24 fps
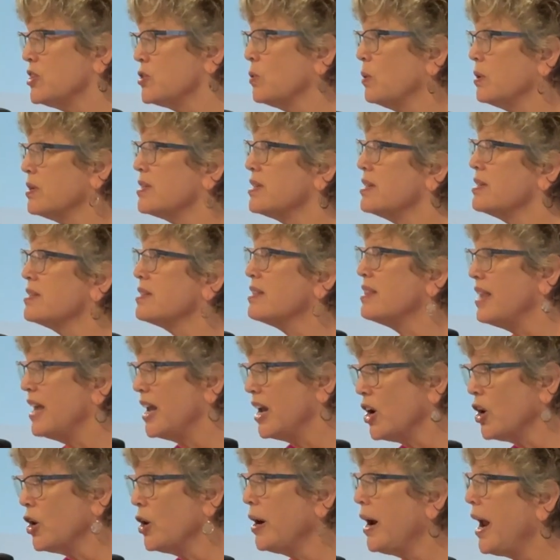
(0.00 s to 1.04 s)
resources
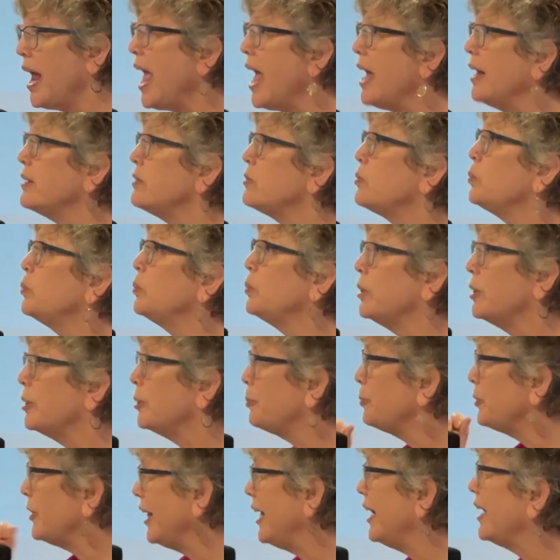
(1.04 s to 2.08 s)
there, and
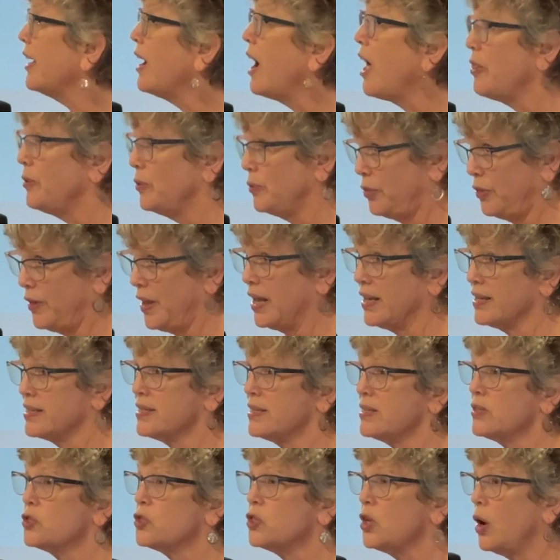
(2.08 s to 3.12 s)
we're planning other things.
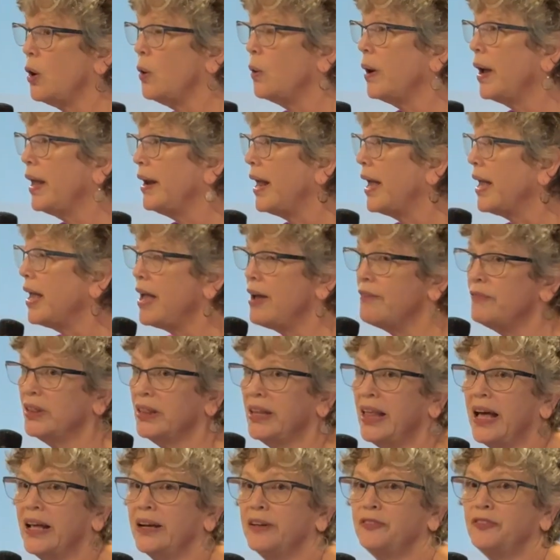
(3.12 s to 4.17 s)
So I have
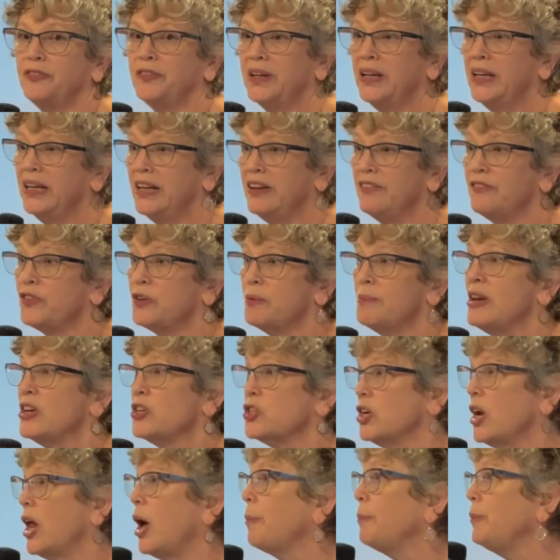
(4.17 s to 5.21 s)
a lot of
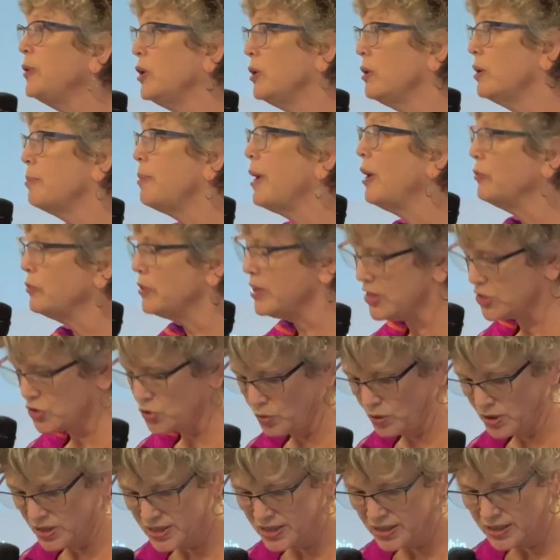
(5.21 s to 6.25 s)
information up here about
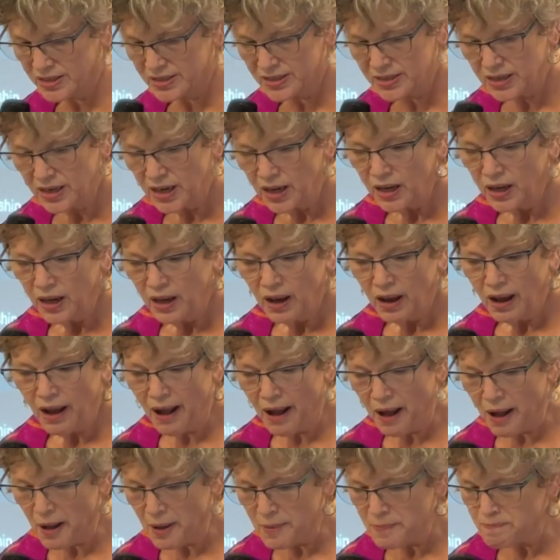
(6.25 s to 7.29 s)
resources.
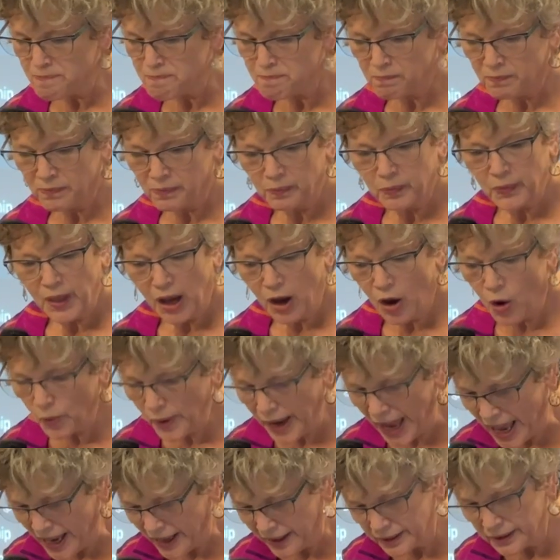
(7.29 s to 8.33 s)

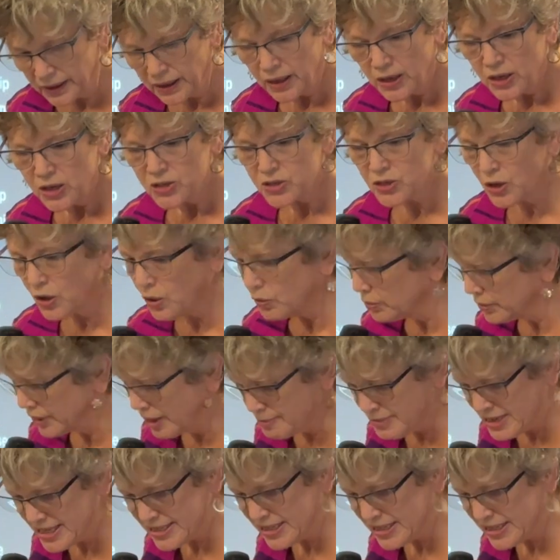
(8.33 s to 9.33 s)
Okay, so let